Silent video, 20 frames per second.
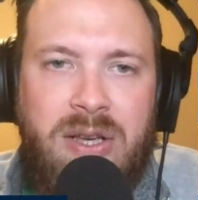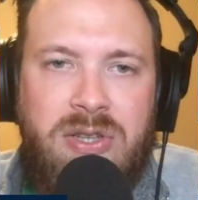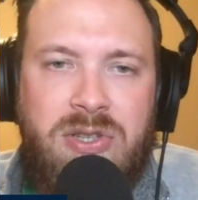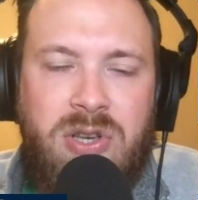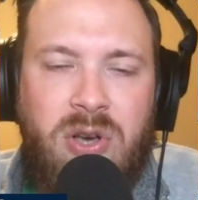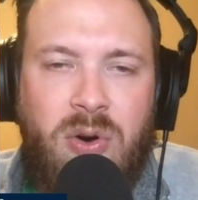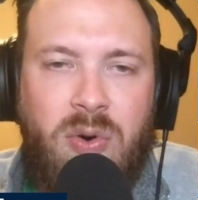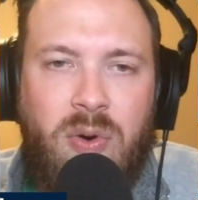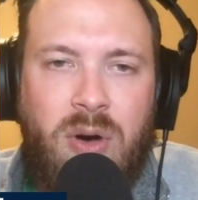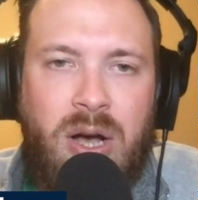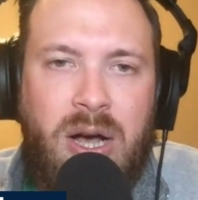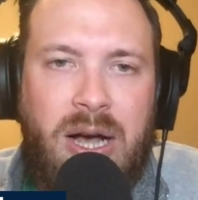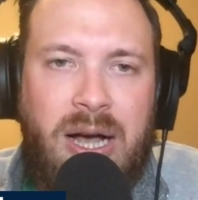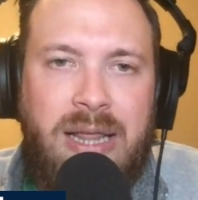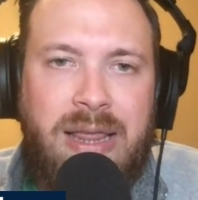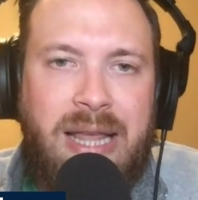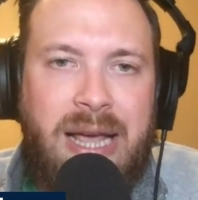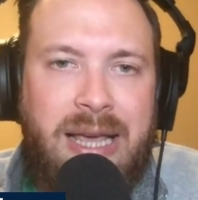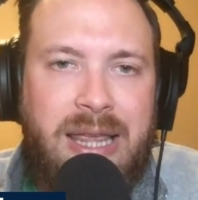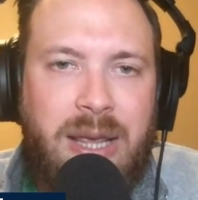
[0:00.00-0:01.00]
So I
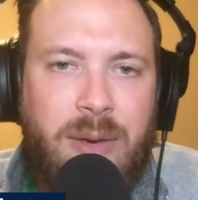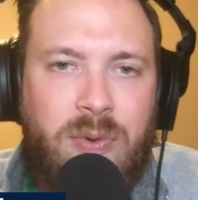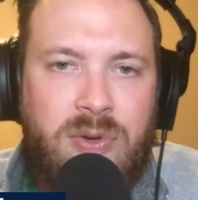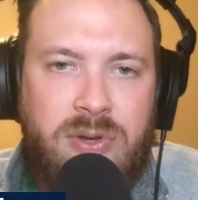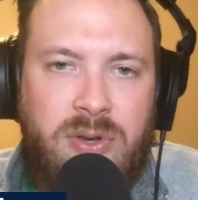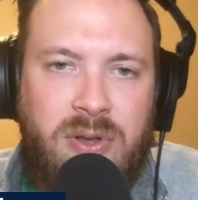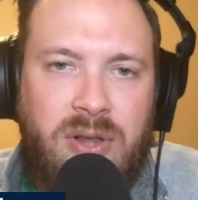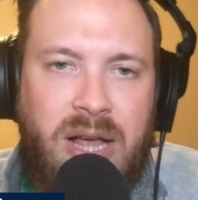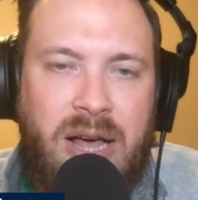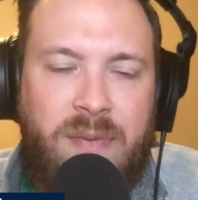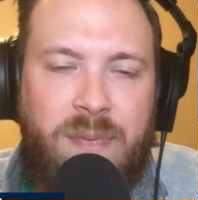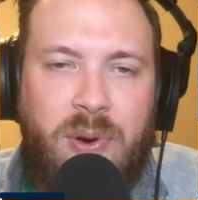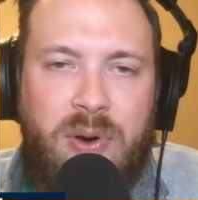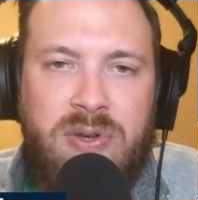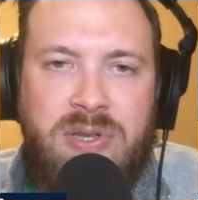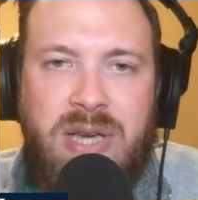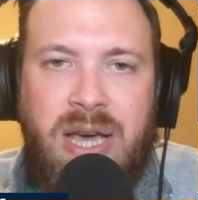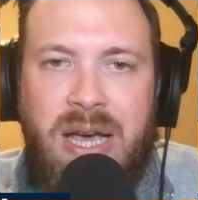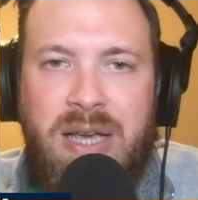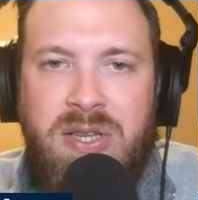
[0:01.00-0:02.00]
likely will do the live
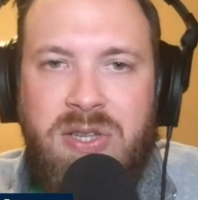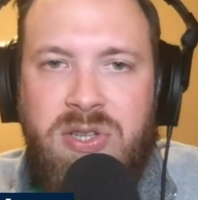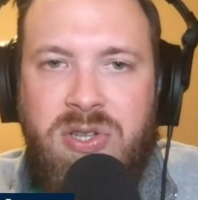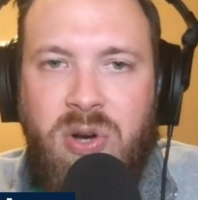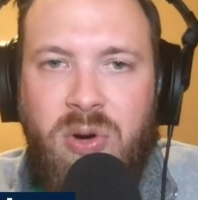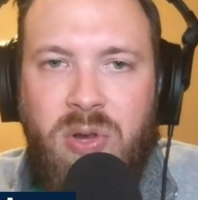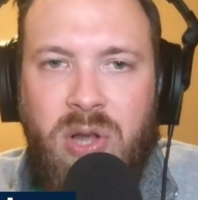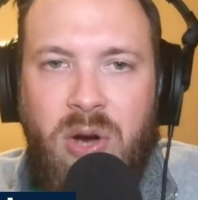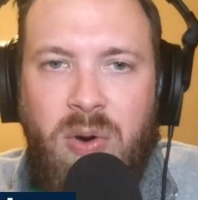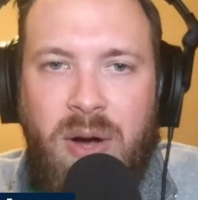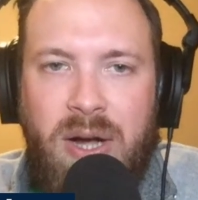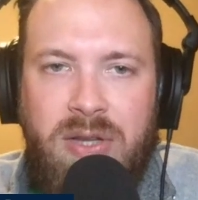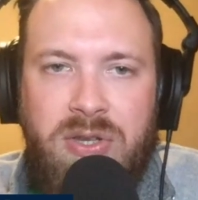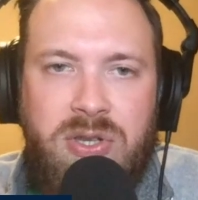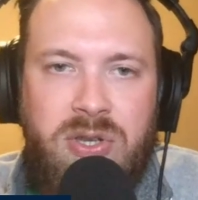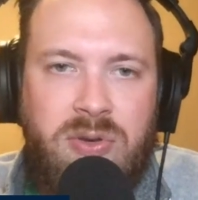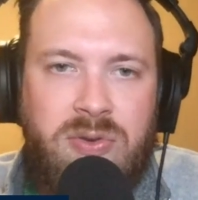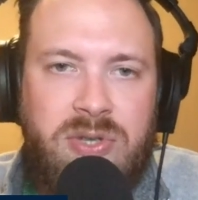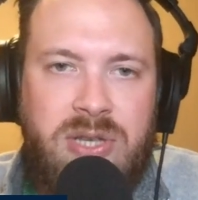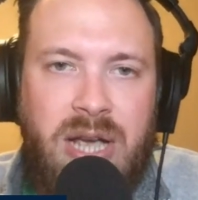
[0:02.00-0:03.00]
postcast solo on
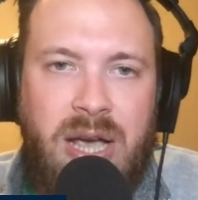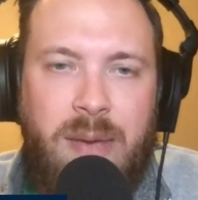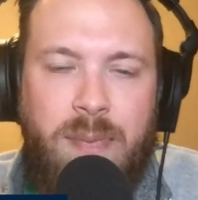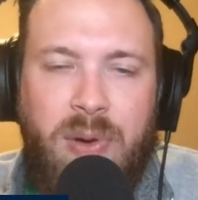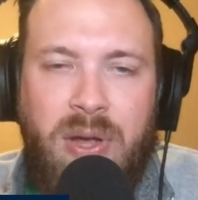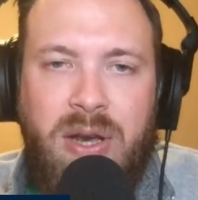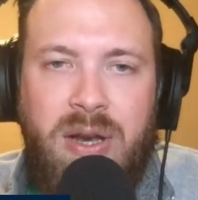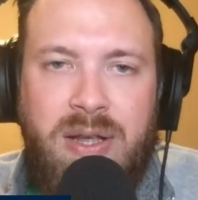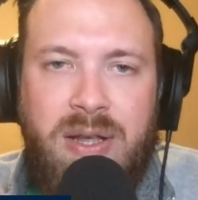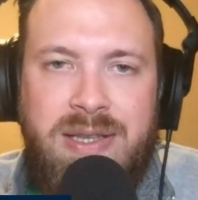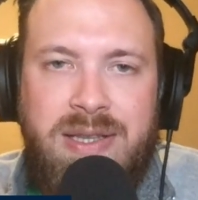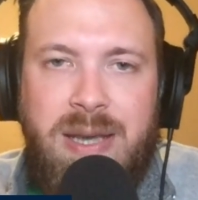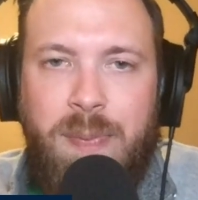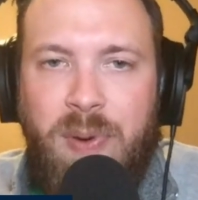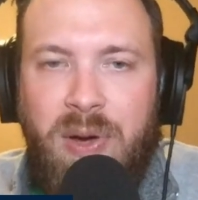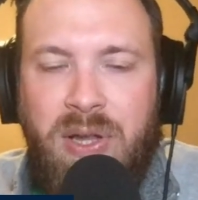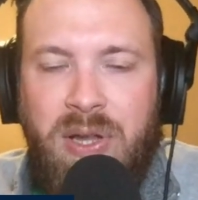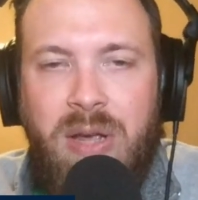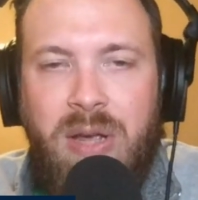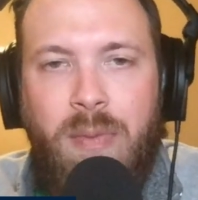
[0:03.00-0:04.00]
Tuesday, but
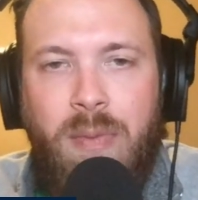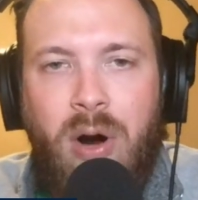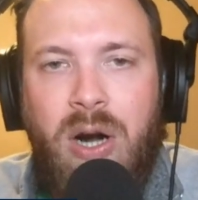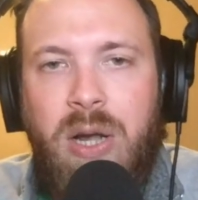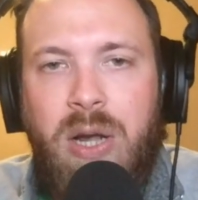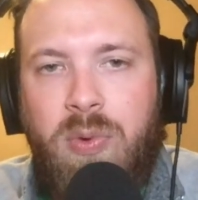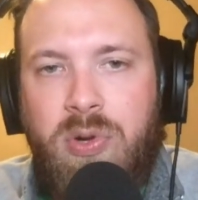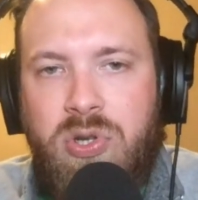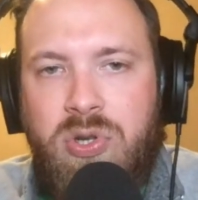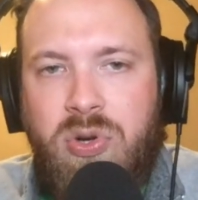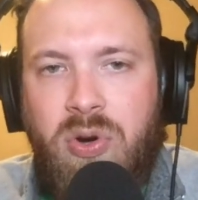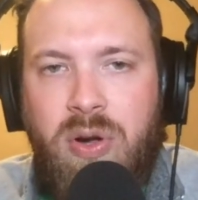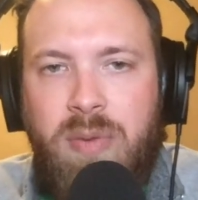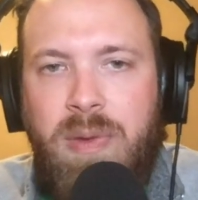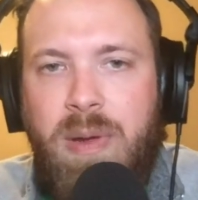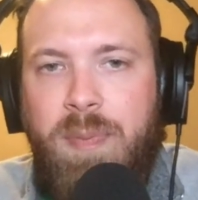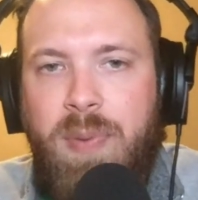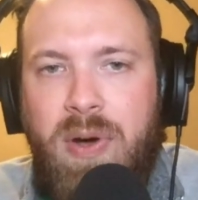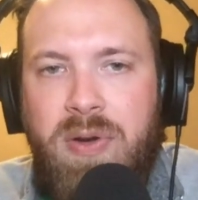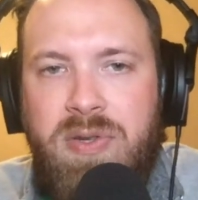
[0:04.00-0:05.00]
typically Marnie will join me
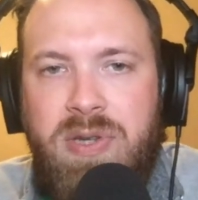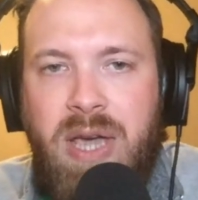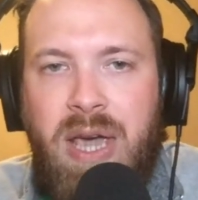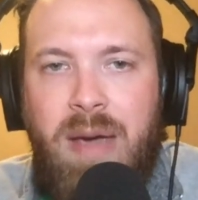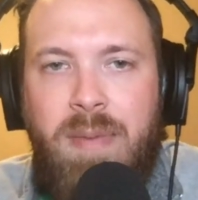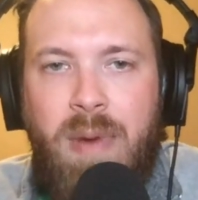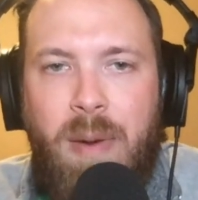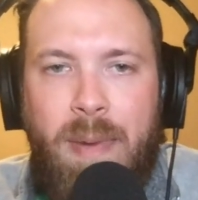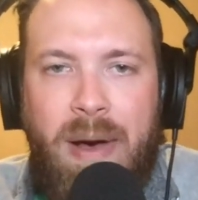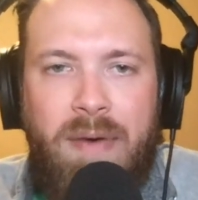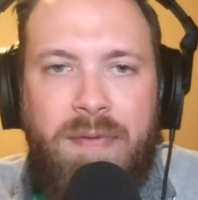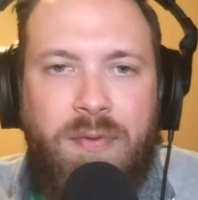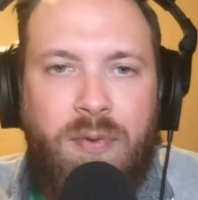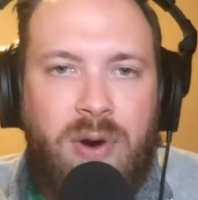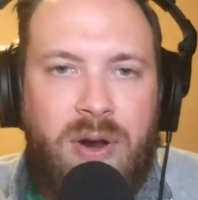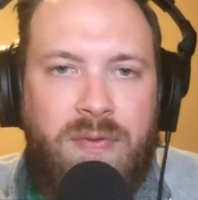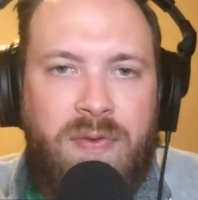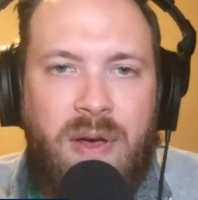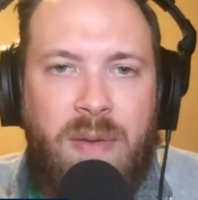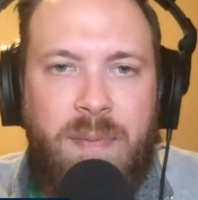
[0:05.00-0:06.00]
postgame about
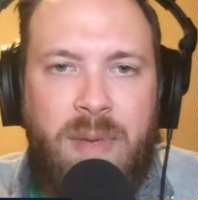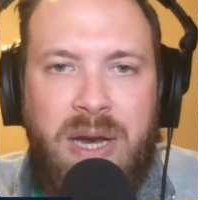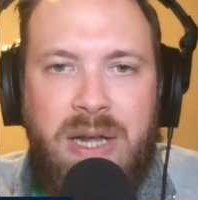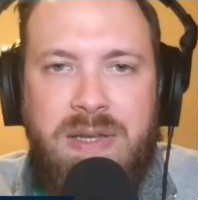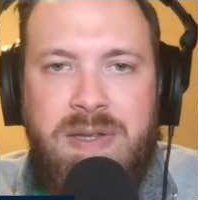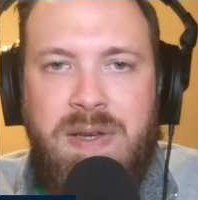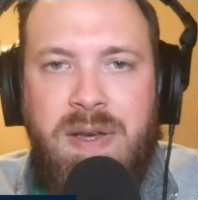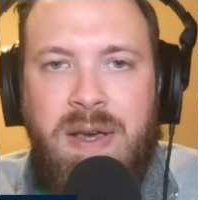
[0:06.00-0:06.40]
45 minutes.